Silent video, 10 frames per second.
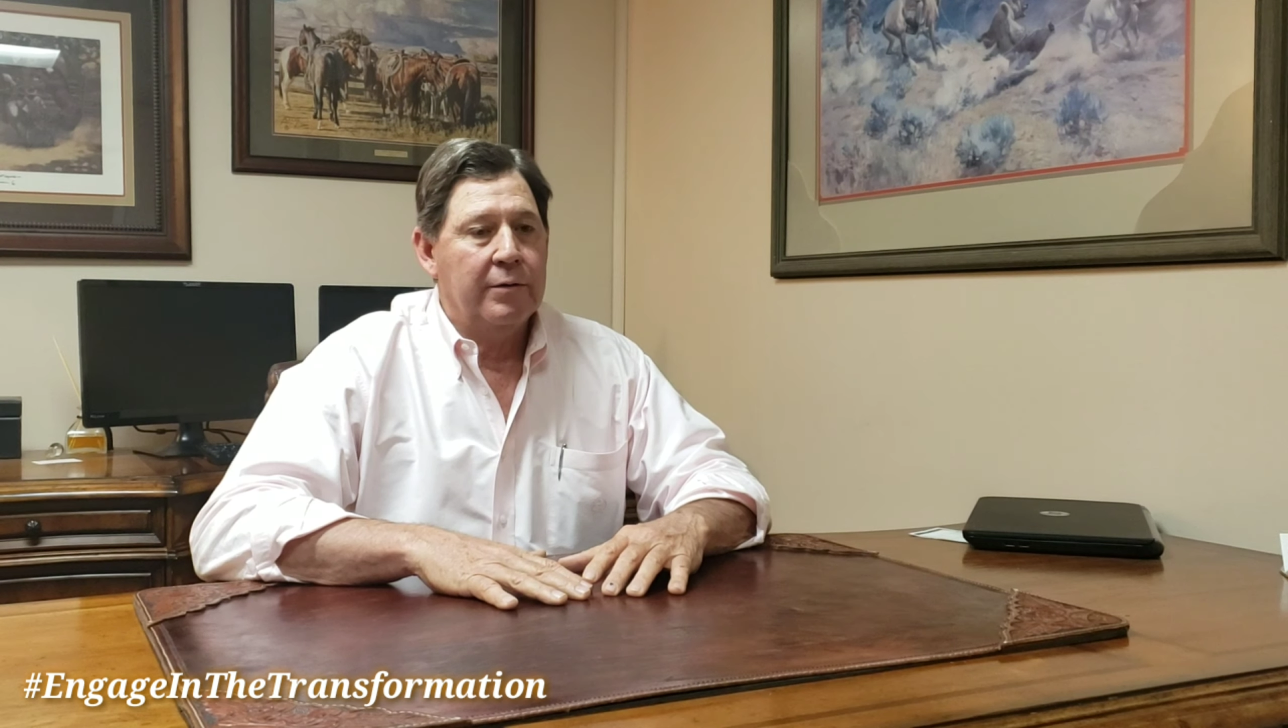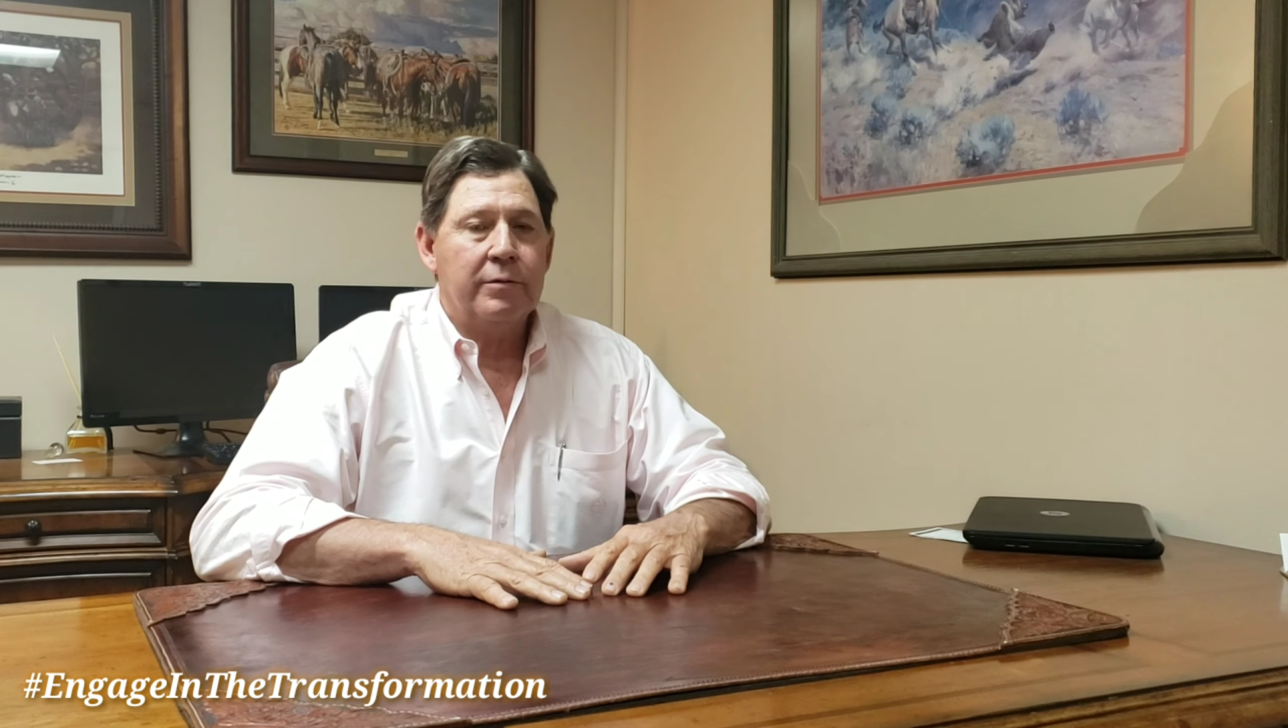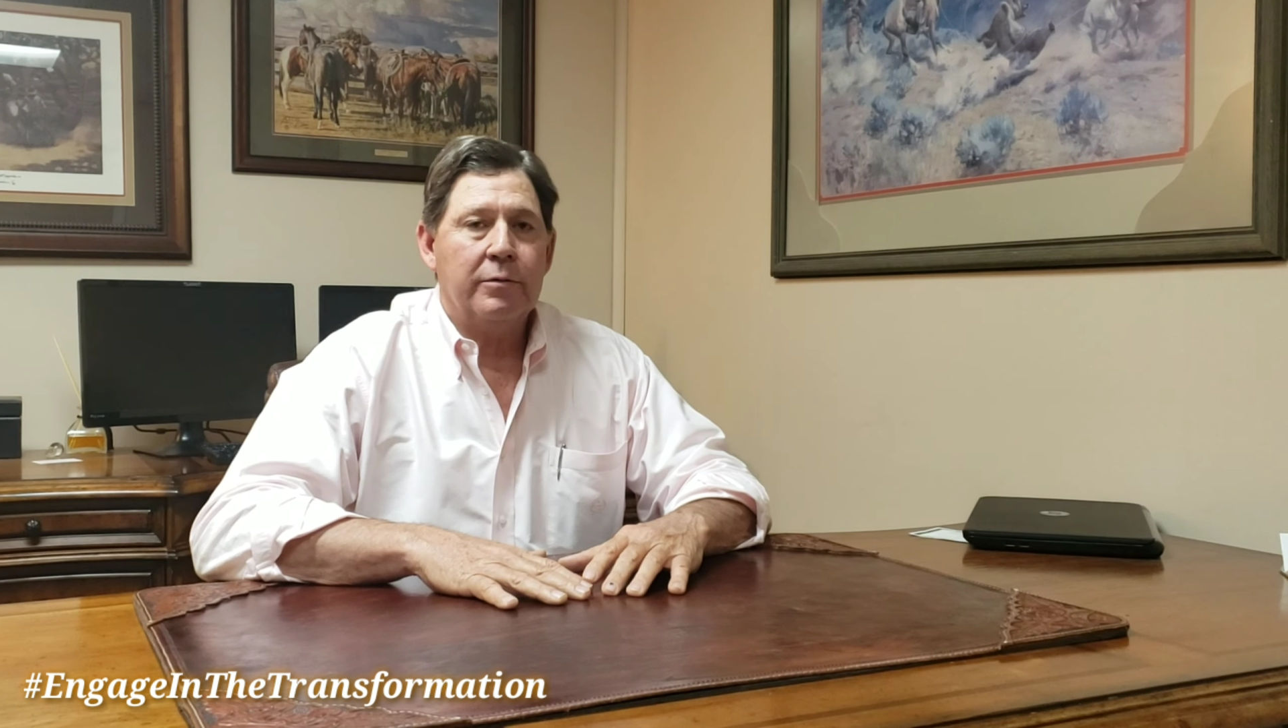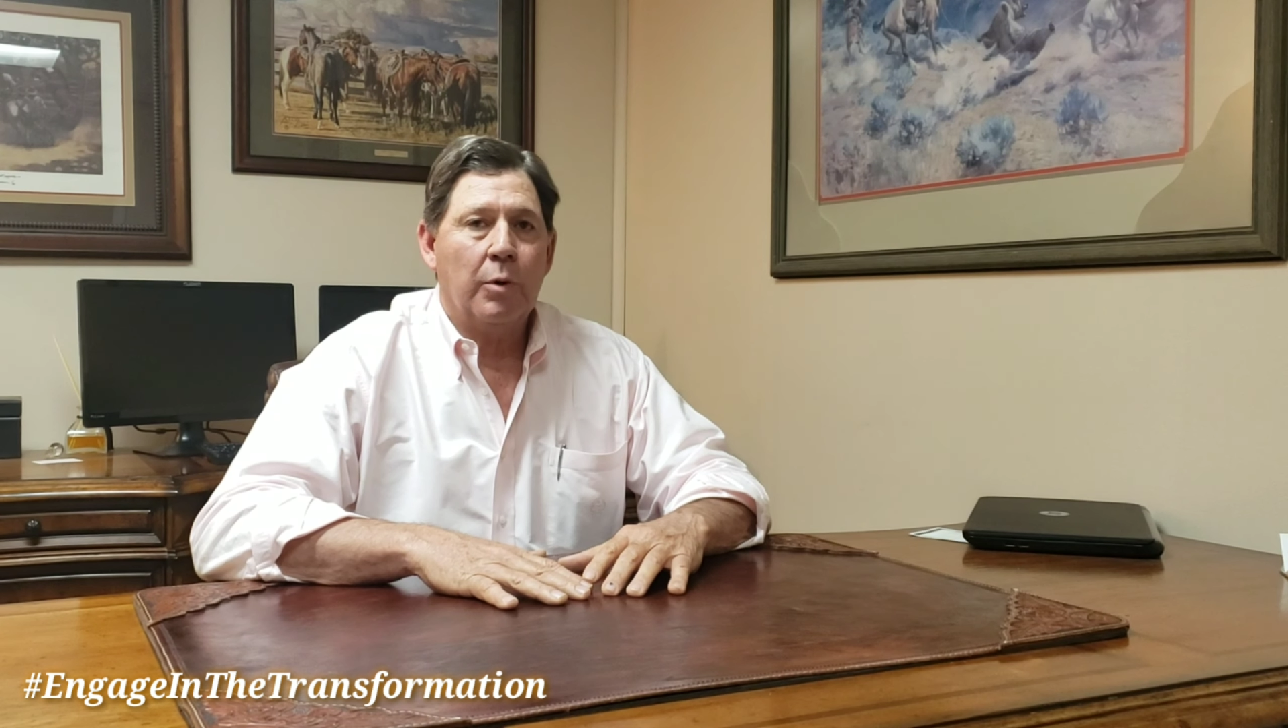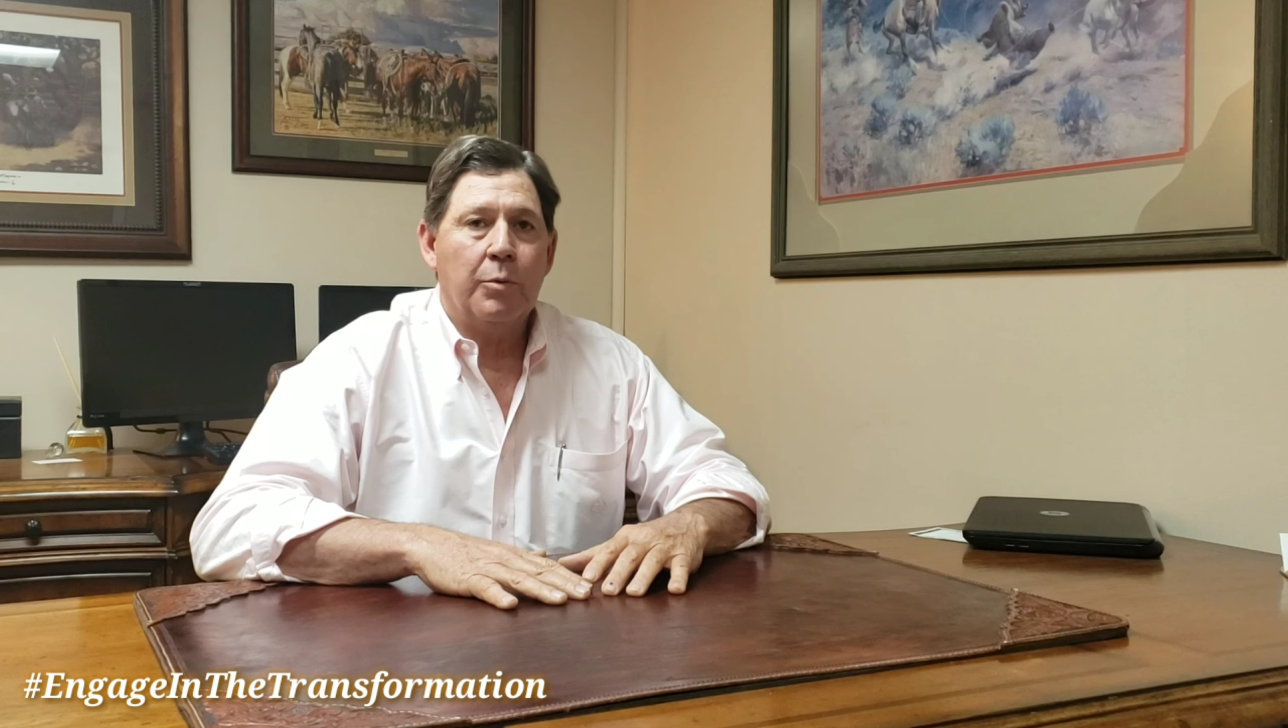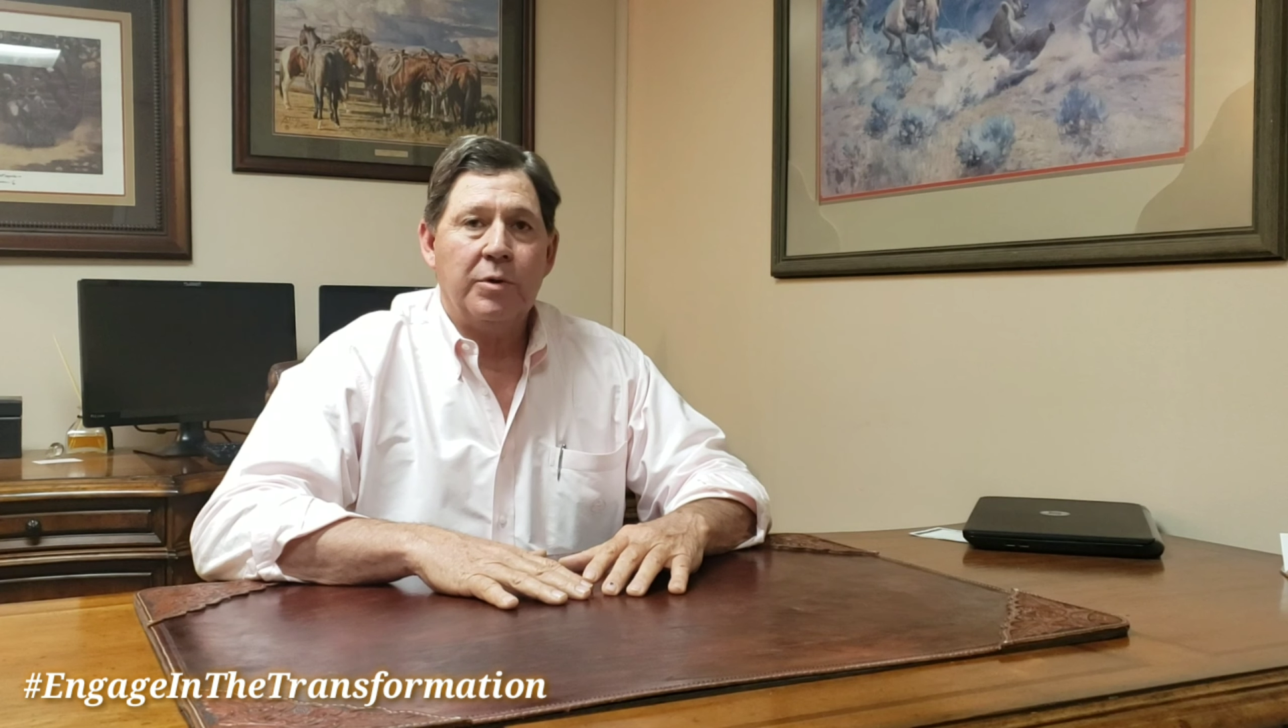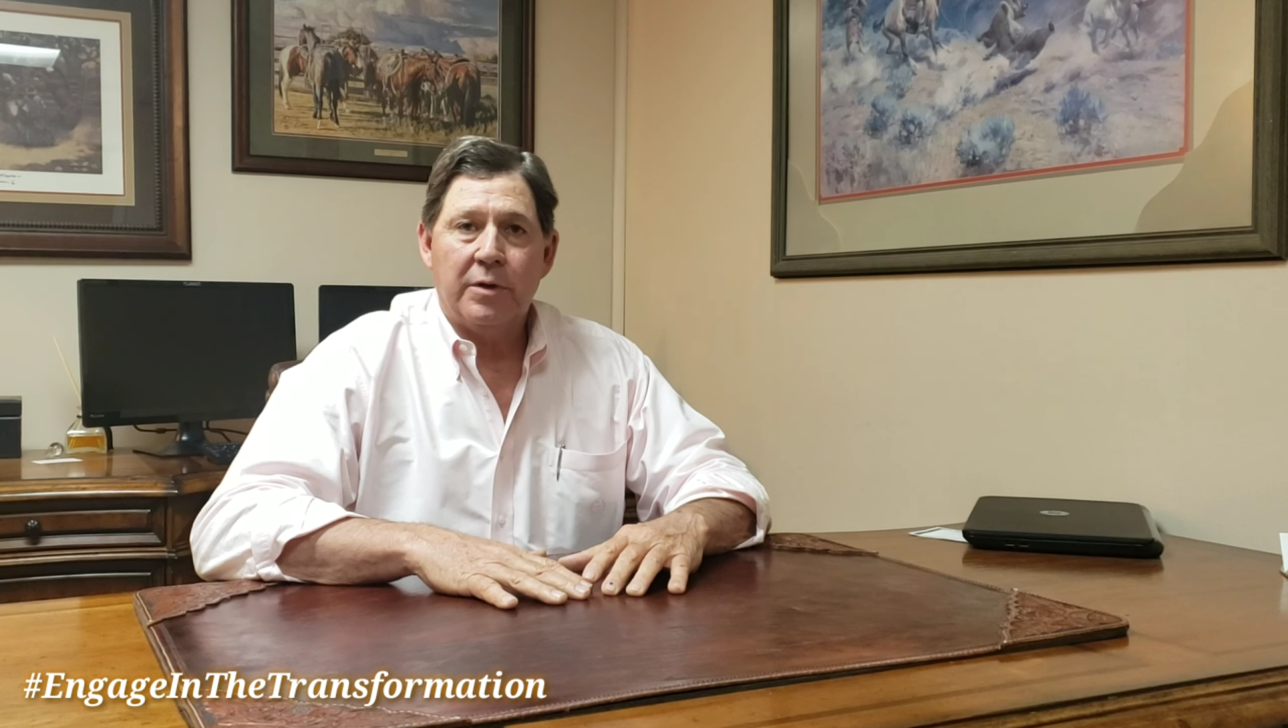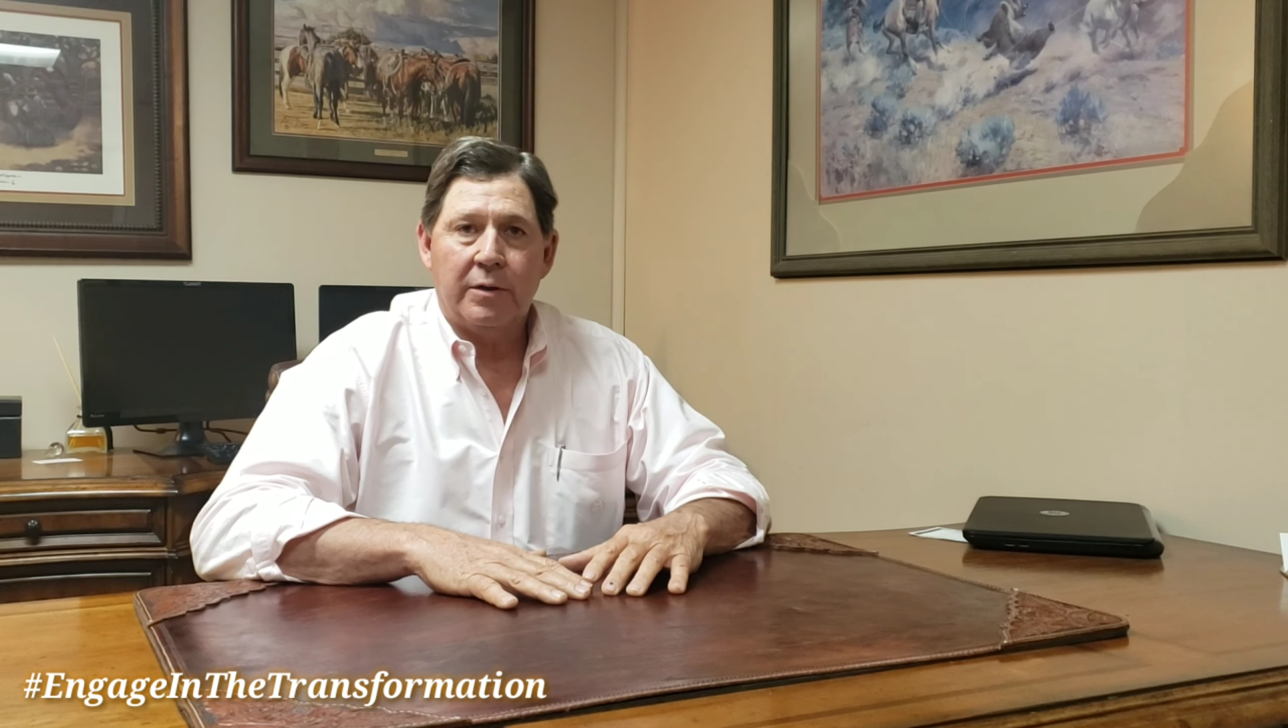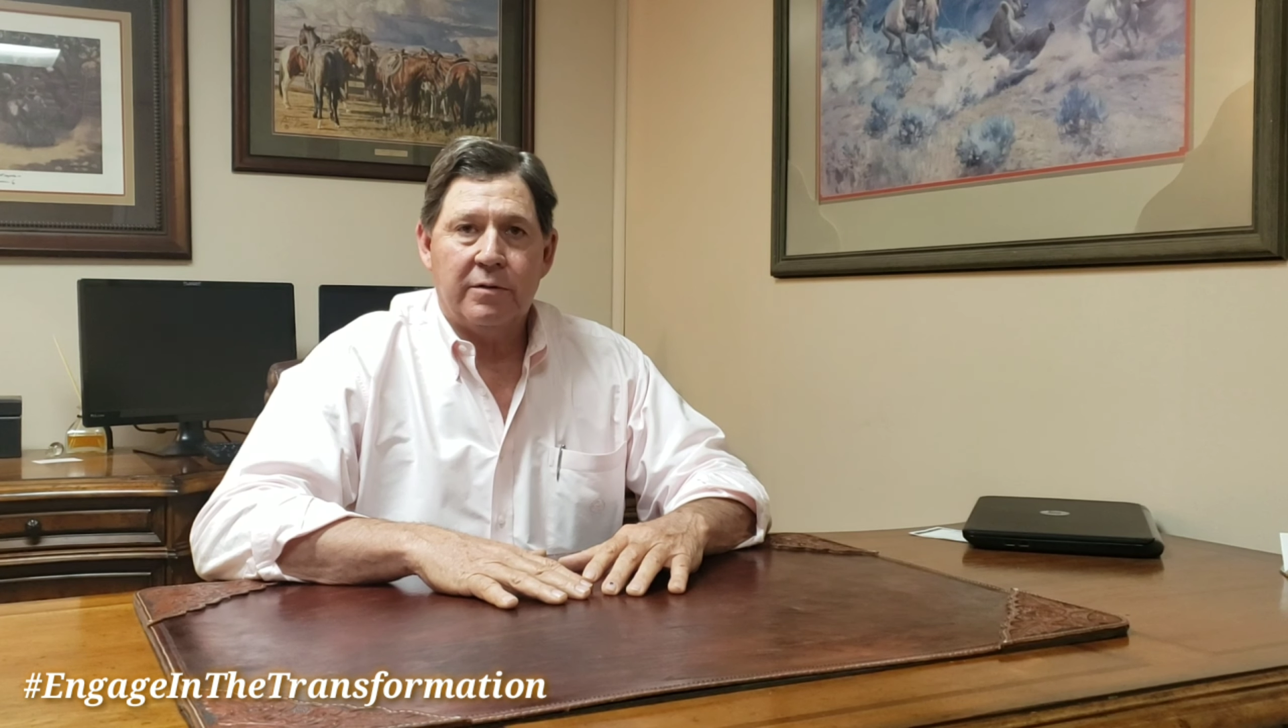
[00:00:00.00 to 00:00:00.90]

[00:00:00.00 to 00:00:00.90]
this is where we set